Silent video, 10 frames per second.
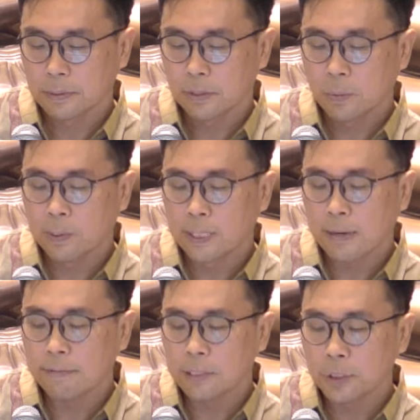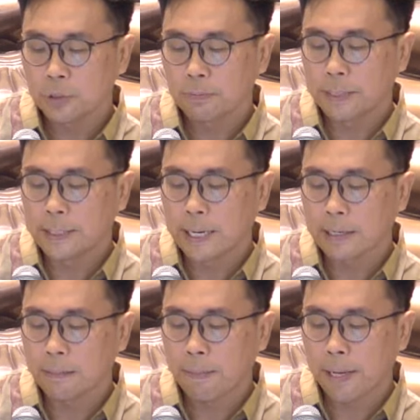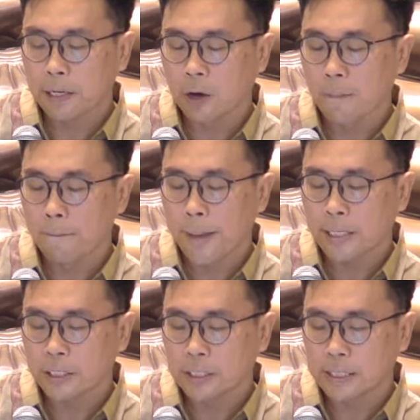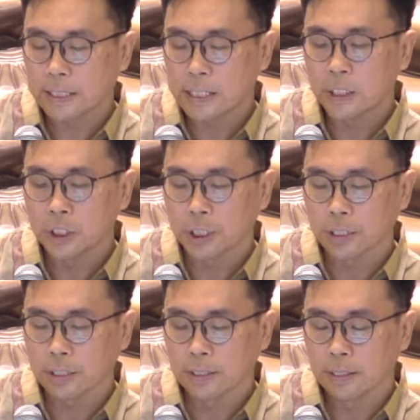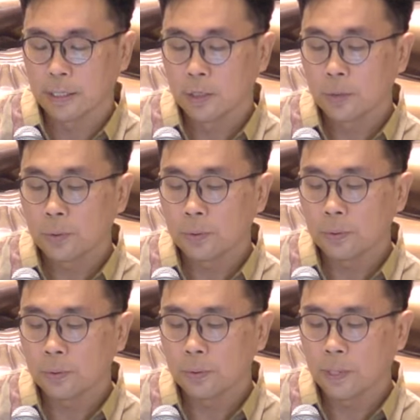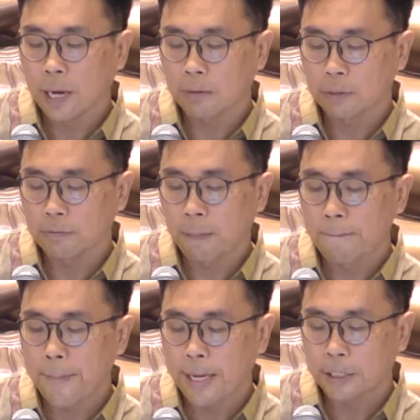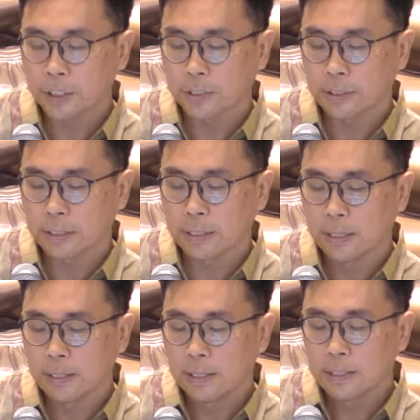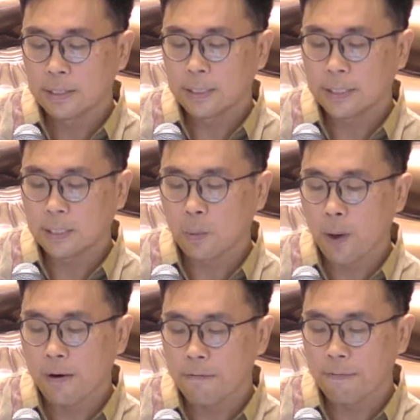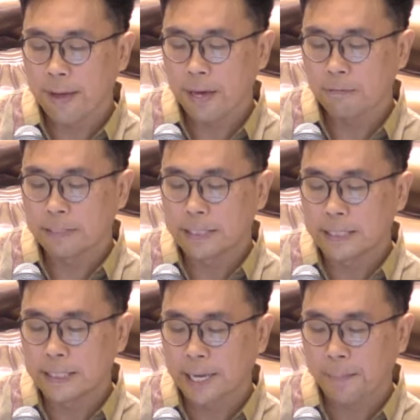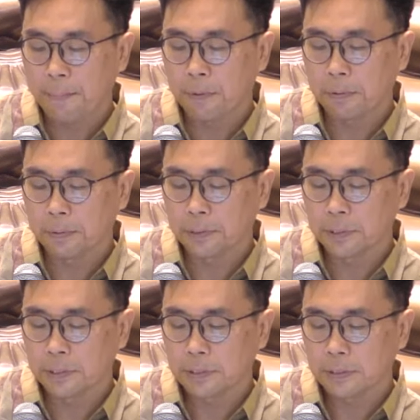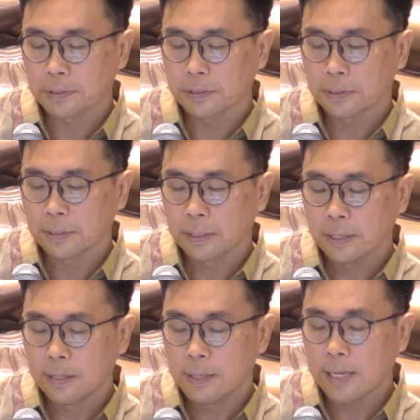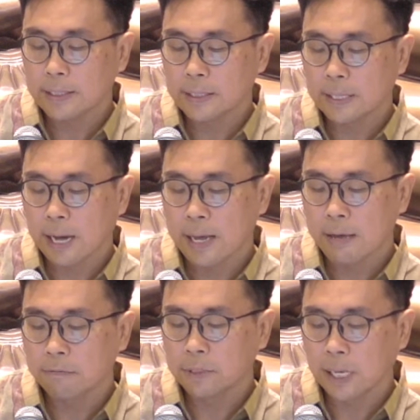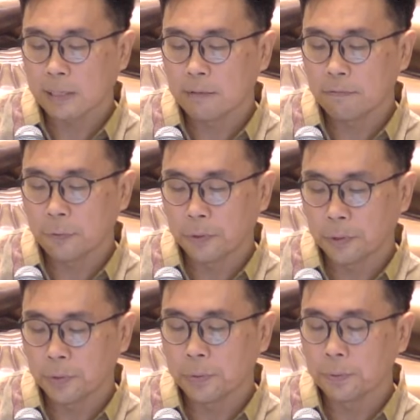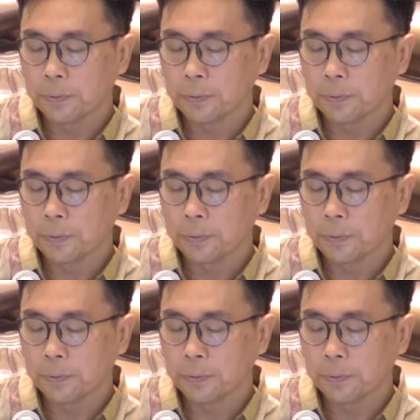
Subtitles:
Whatever should be done by a compassionate teacher who, out of compassion, seeks the welfare of his disciples, that I have done for you.